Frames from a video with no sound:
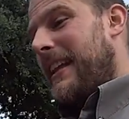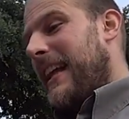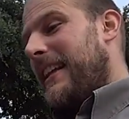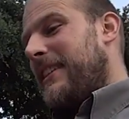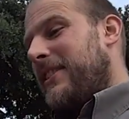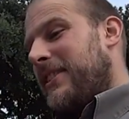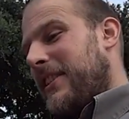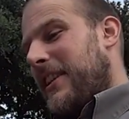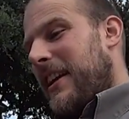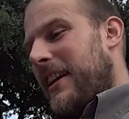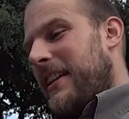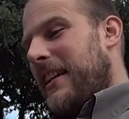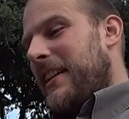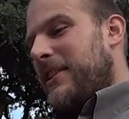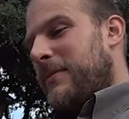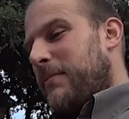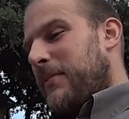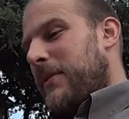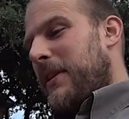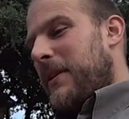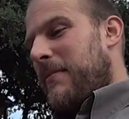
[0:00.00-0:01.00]
that's uh, that's
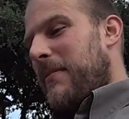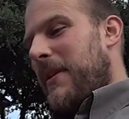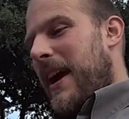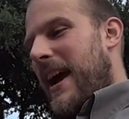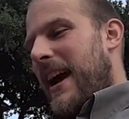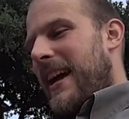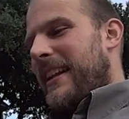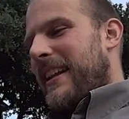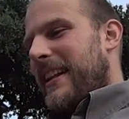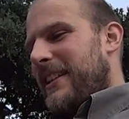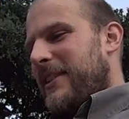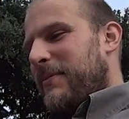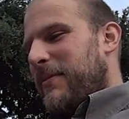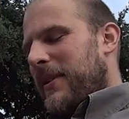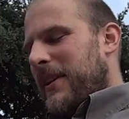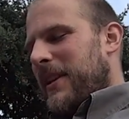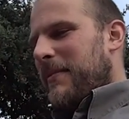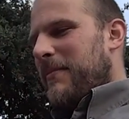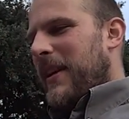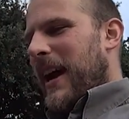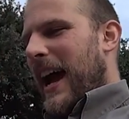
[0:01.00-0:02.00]
pretty bad. That's
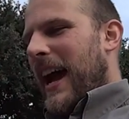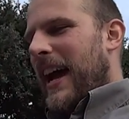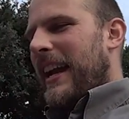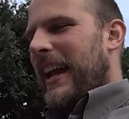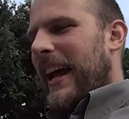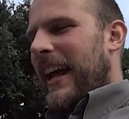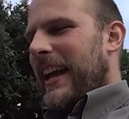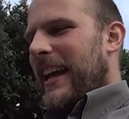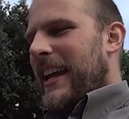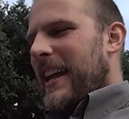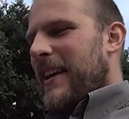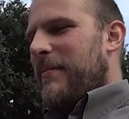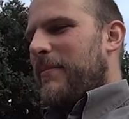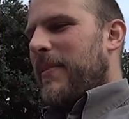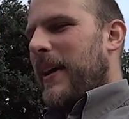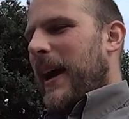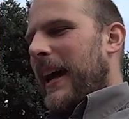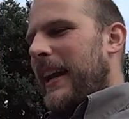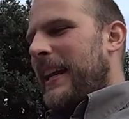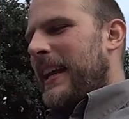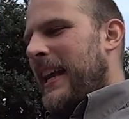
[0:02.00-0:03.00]
pretty bad. I, I
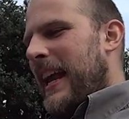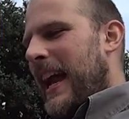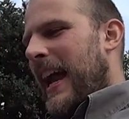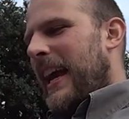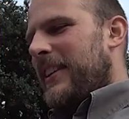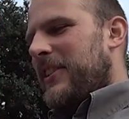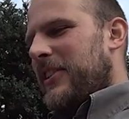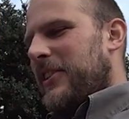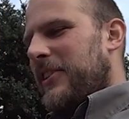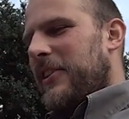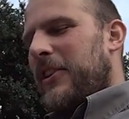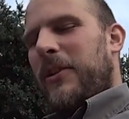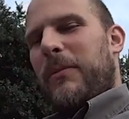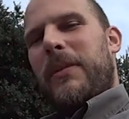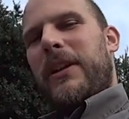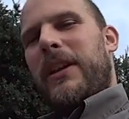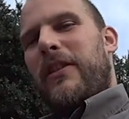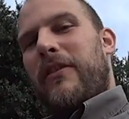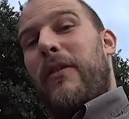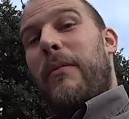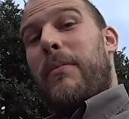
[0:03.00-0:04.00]
bet he has a little
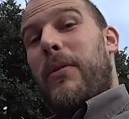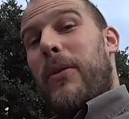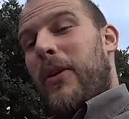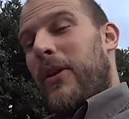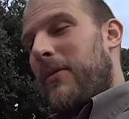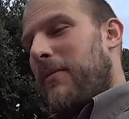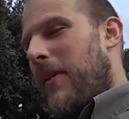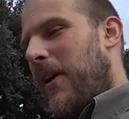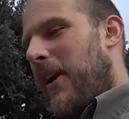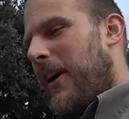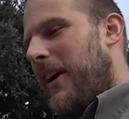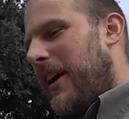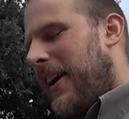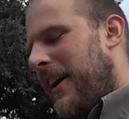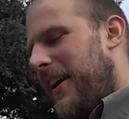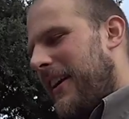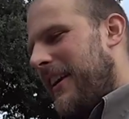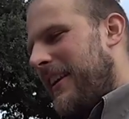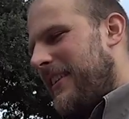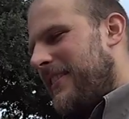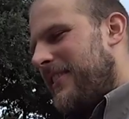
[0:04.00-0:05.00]
bit of a burn mark
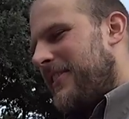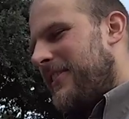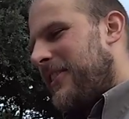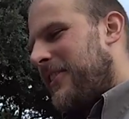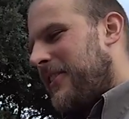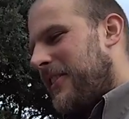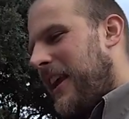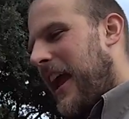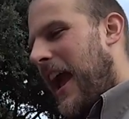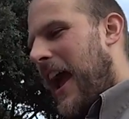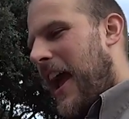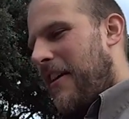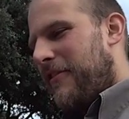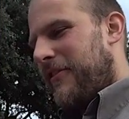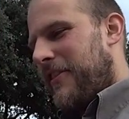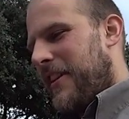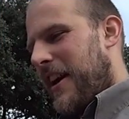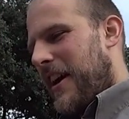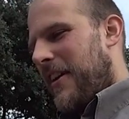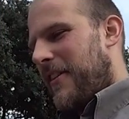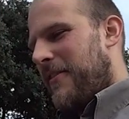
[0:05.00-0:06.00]
on his calf
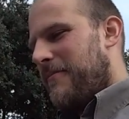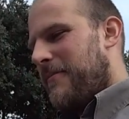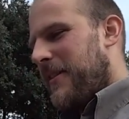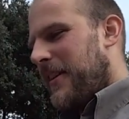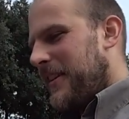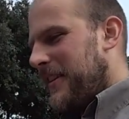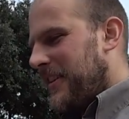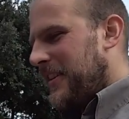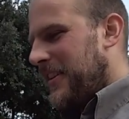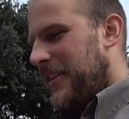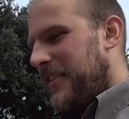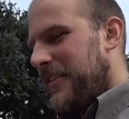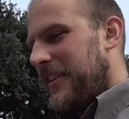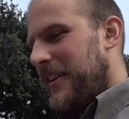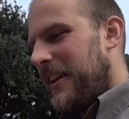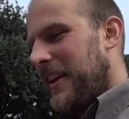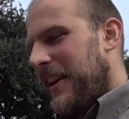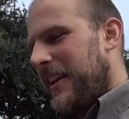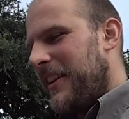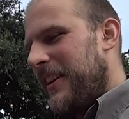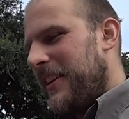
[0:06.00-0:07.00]
now. But you know,
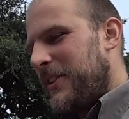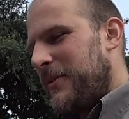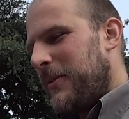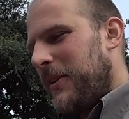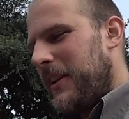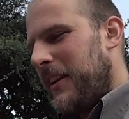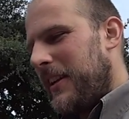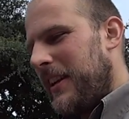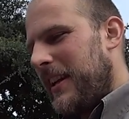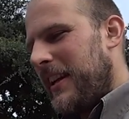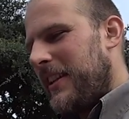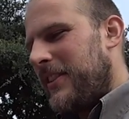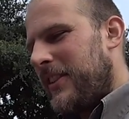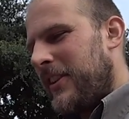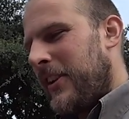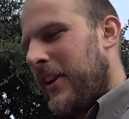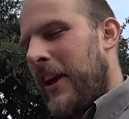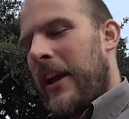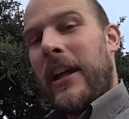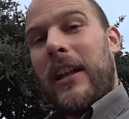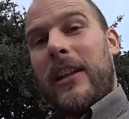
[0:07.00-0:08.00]
it, it is what it is.
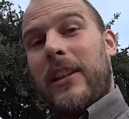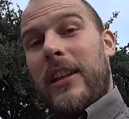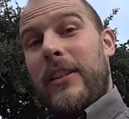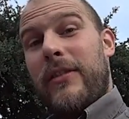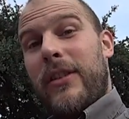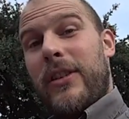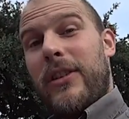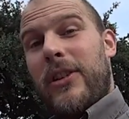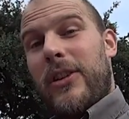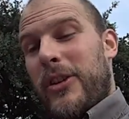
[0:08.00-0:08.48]
Live and